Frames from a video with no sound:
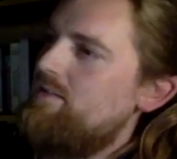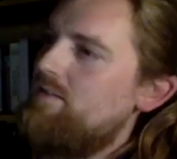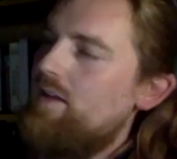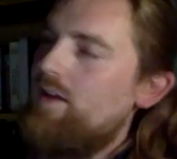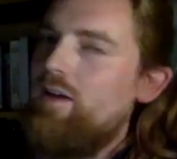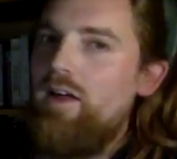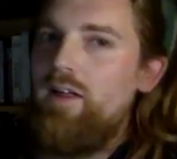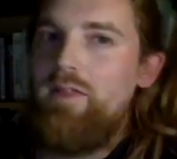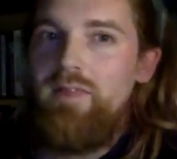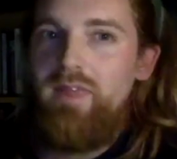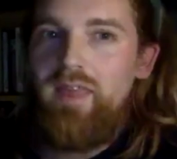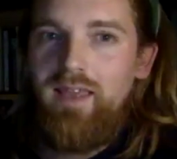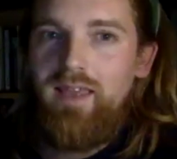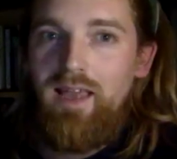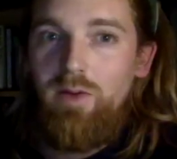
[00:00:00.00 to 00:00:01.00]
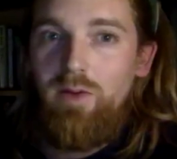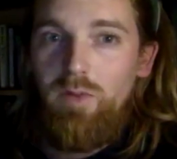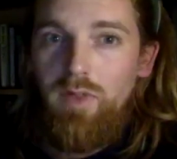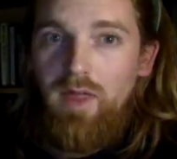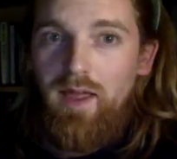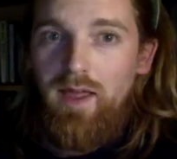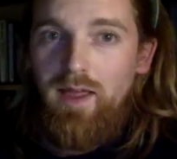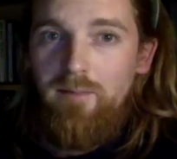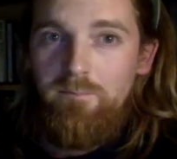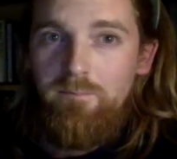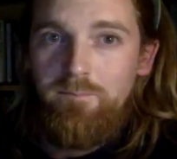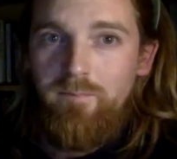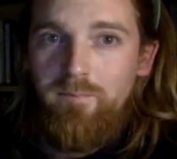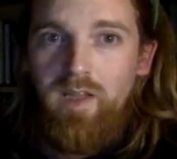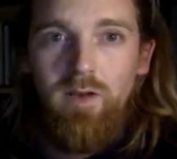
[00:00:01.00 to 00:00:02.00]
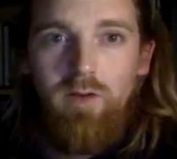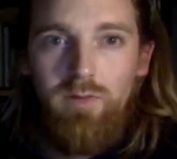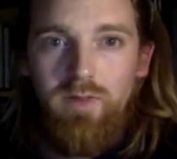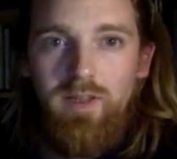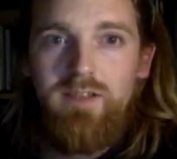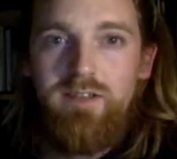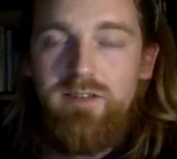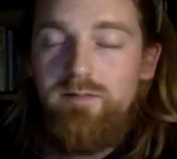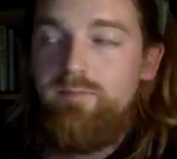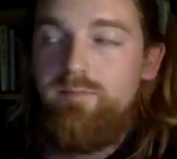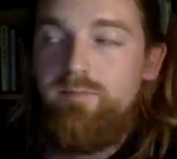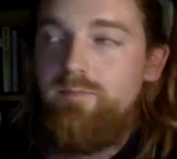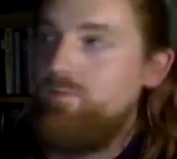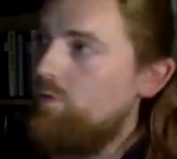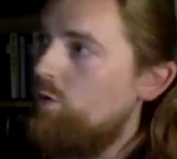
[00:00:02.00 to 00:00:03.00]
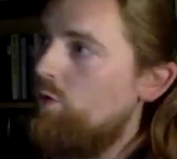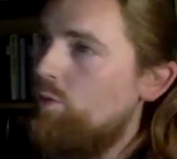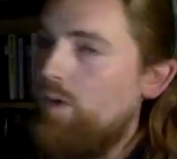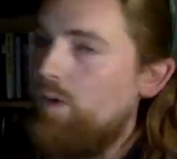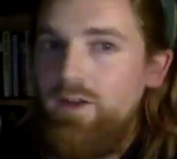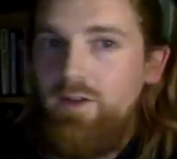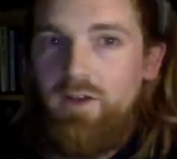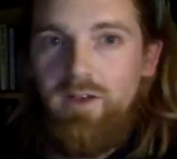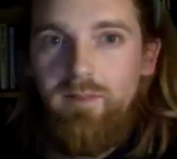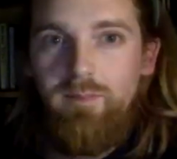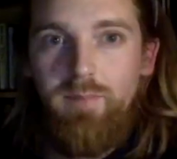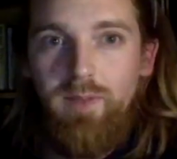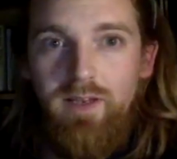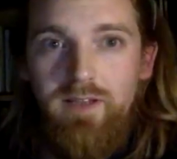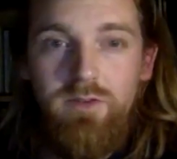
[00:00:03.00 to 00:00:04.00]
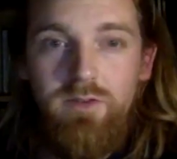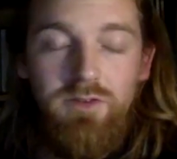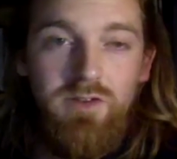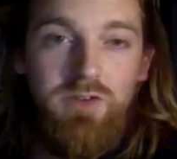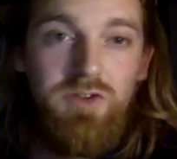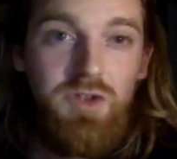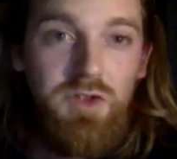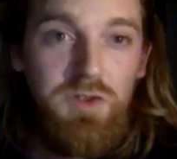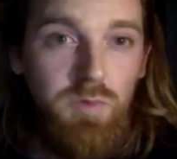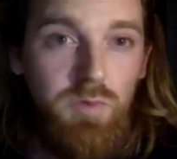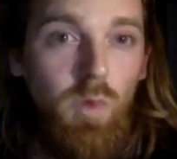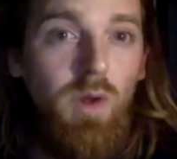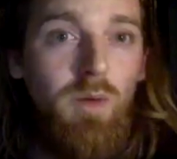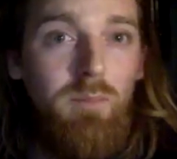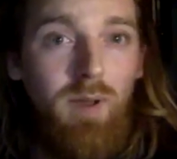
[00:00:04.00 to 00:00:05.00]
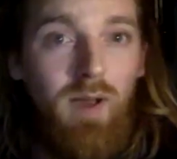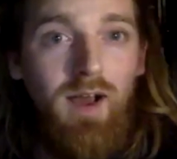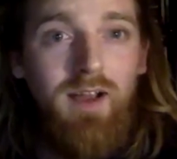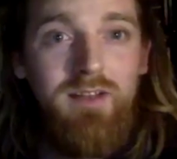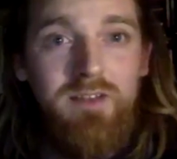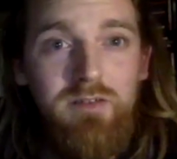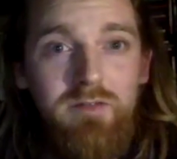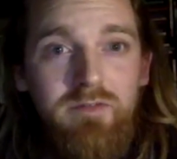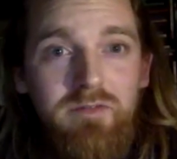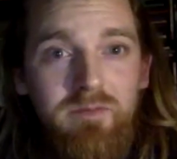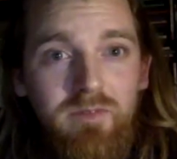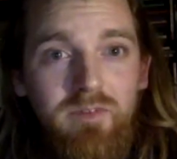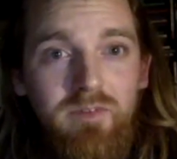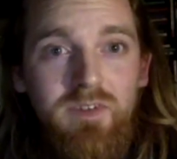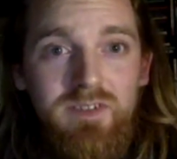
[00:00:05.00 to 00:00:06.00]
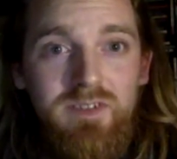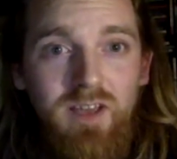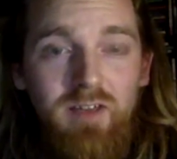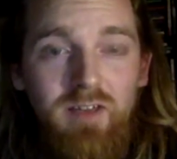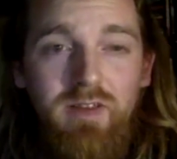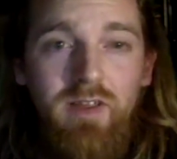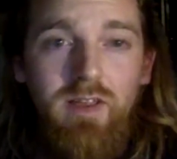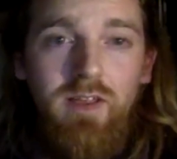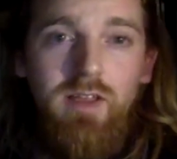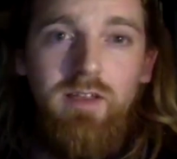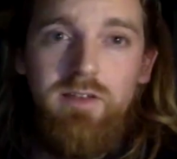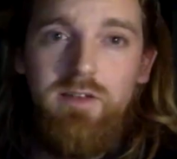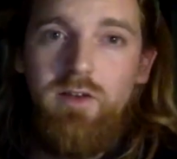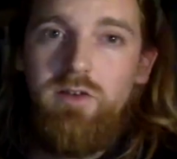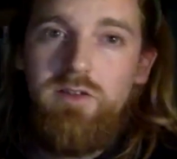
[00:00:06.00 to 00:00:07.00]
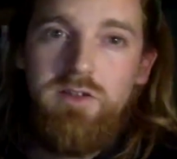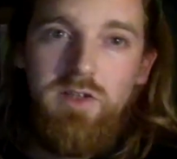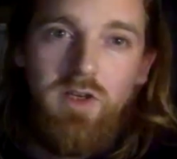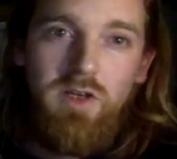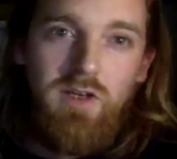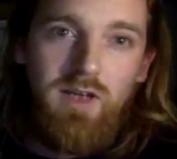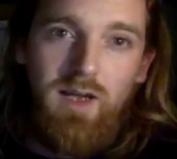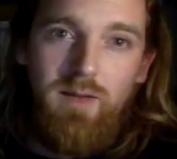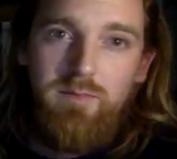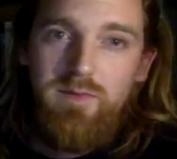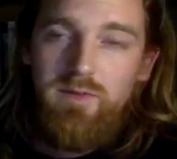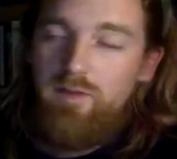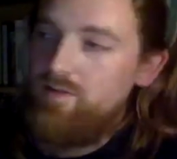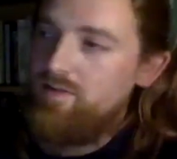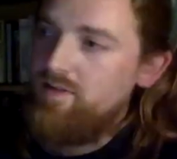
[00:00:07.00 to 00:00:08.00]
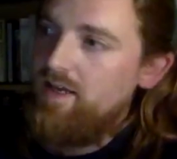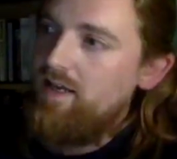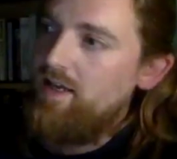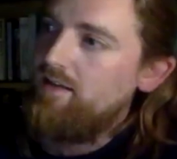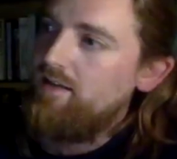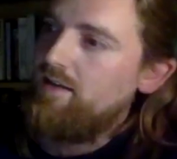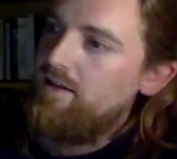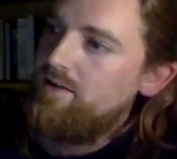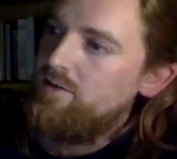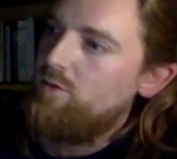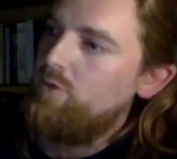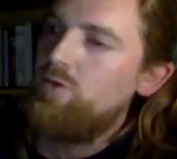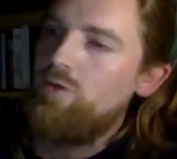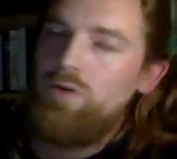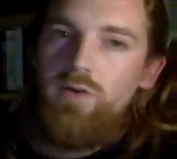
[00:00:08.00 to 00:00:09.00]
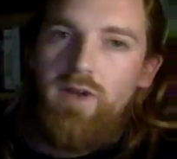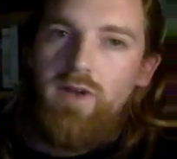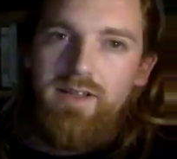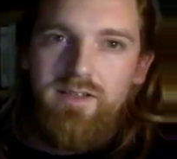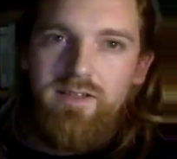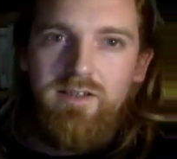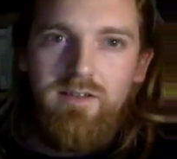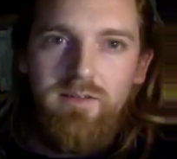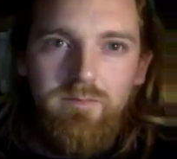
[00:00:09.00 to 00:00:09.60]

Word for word: a, a thing out there, you know that's all well and good, but it's also just one part of the stuff you know, Durkheim saying that it's all created,